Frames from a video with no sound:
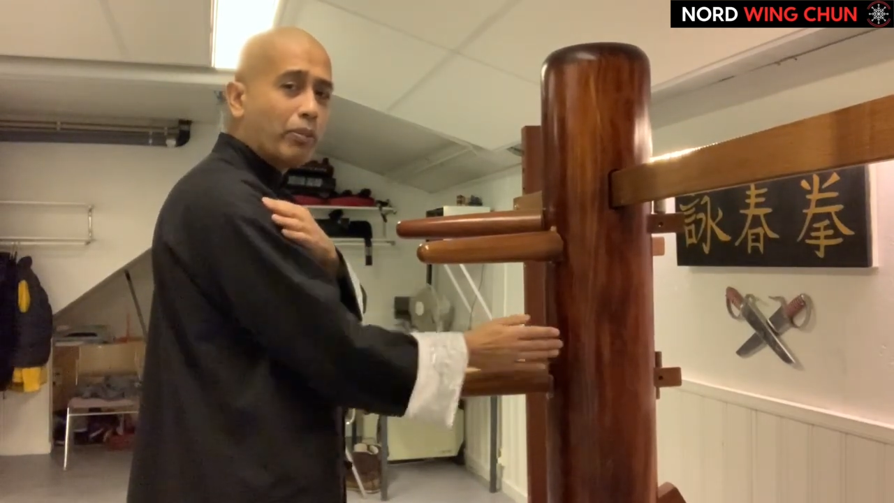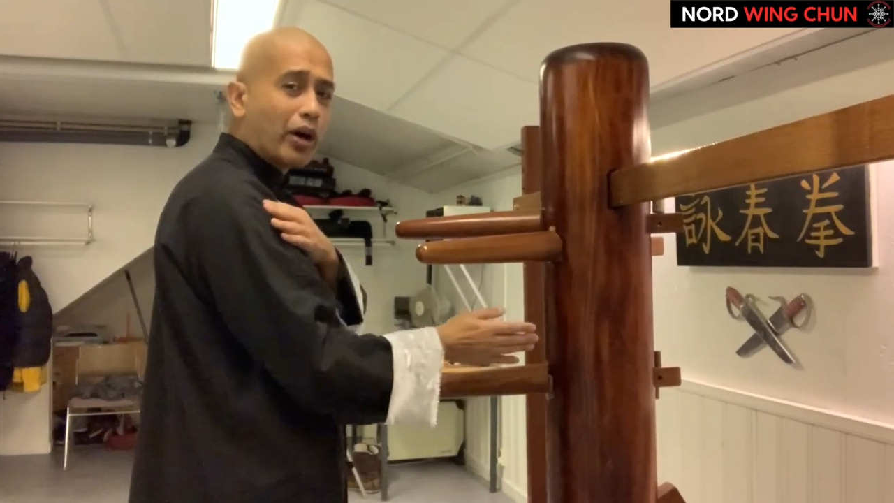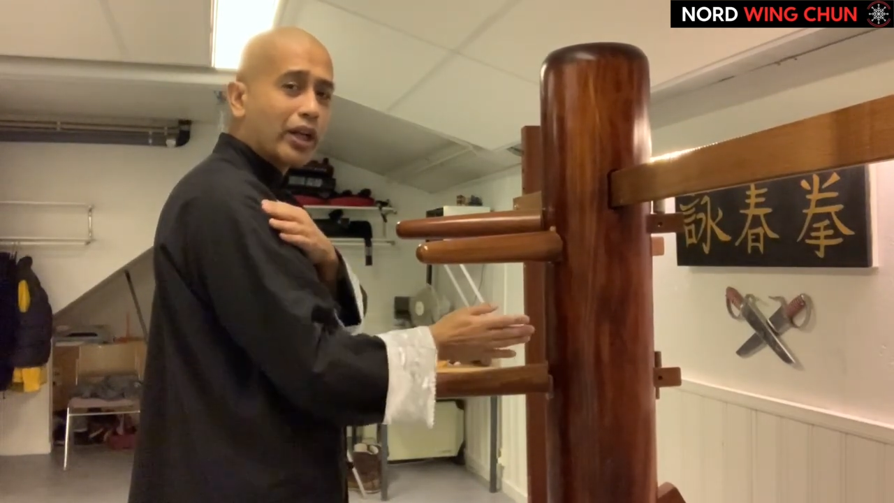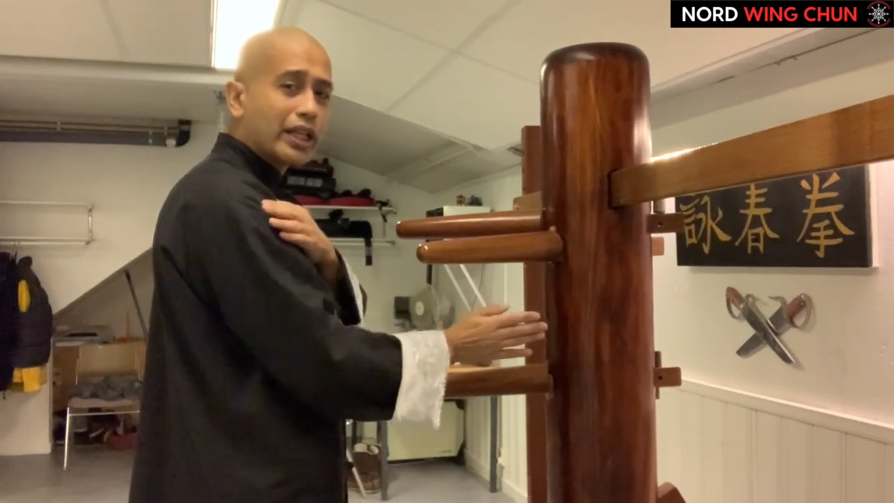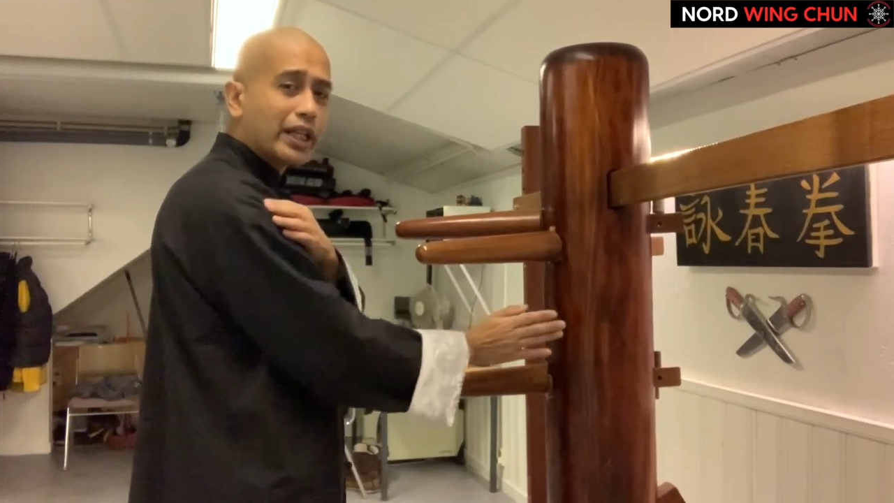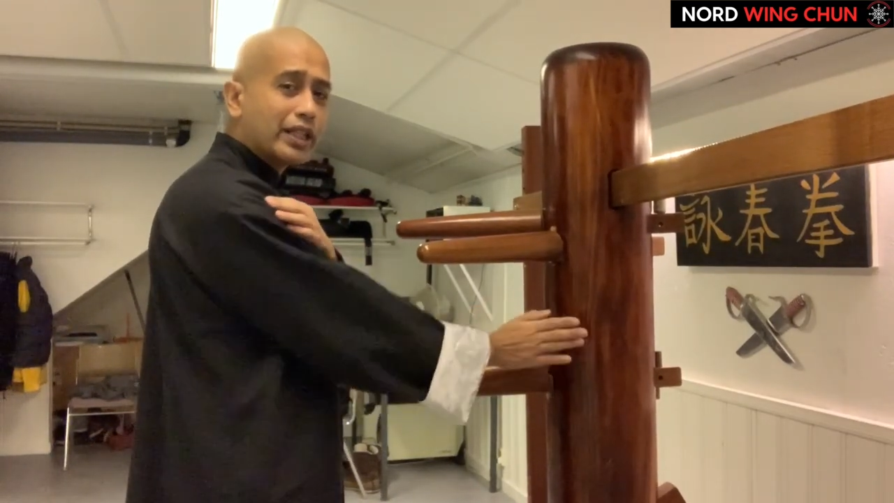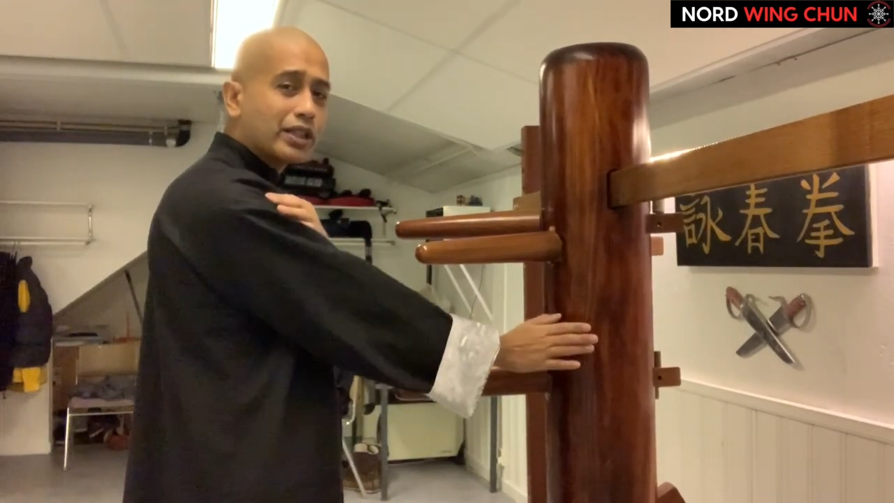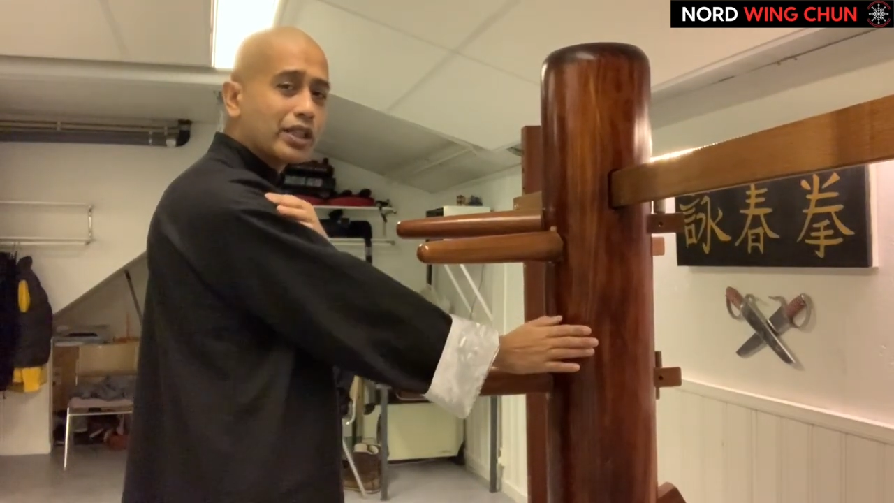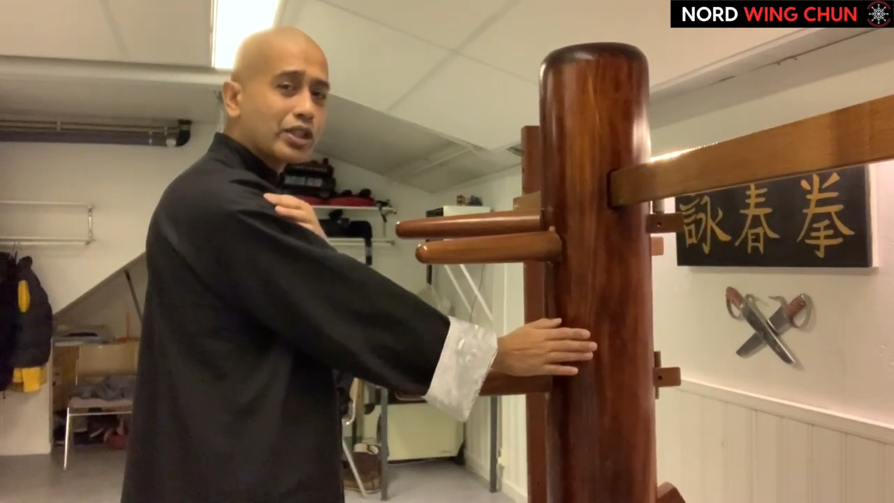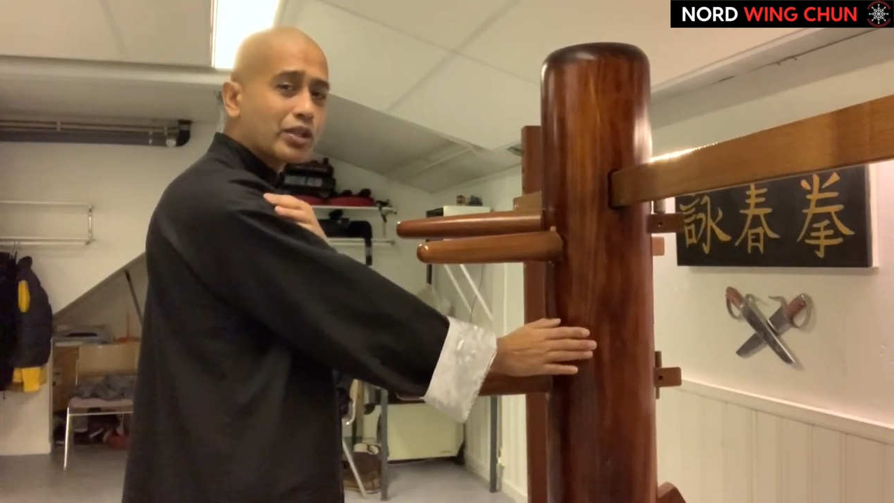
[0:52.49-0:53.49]
body
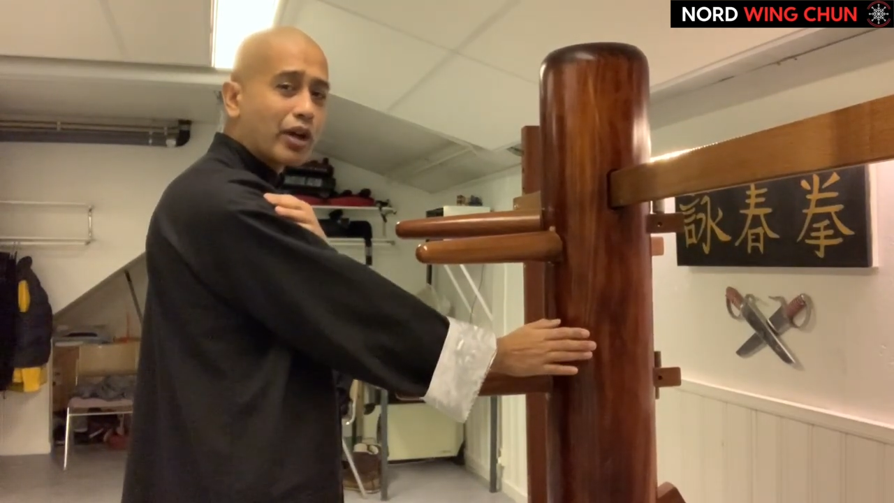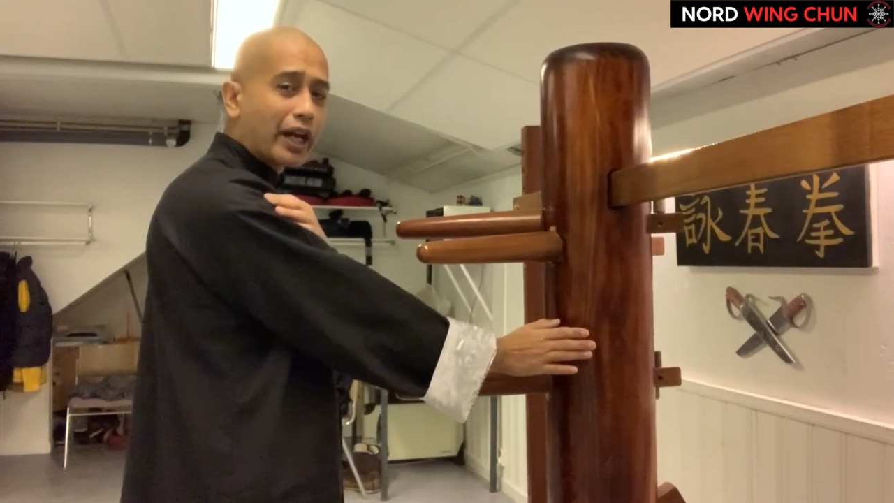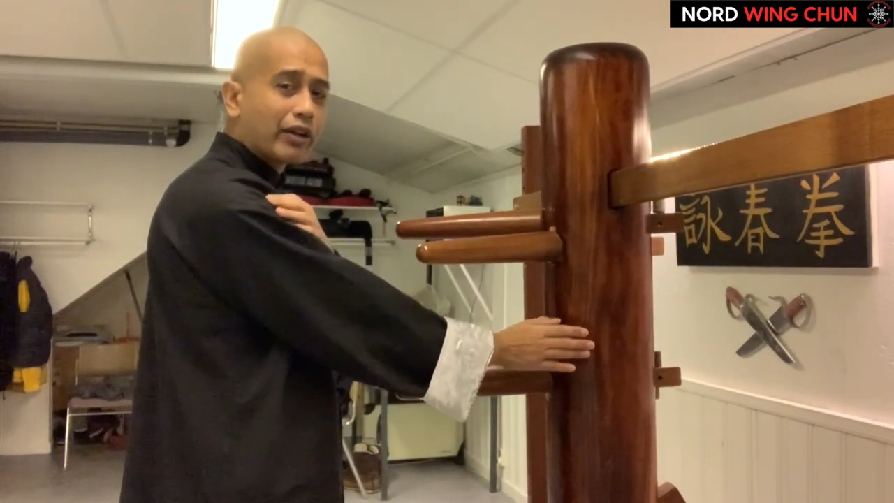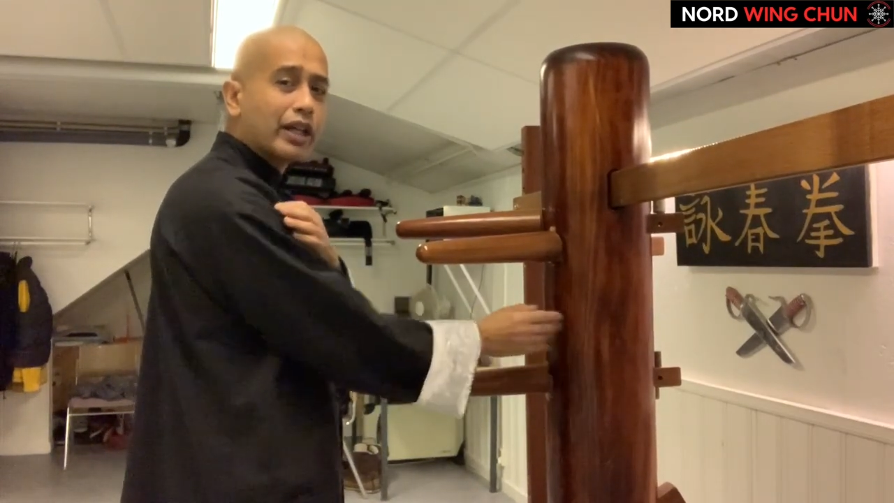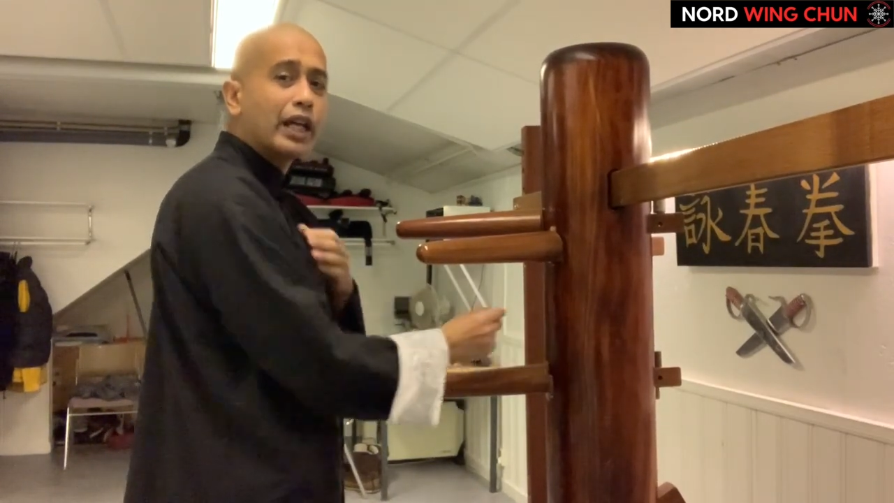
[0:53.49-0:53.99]
into the strike,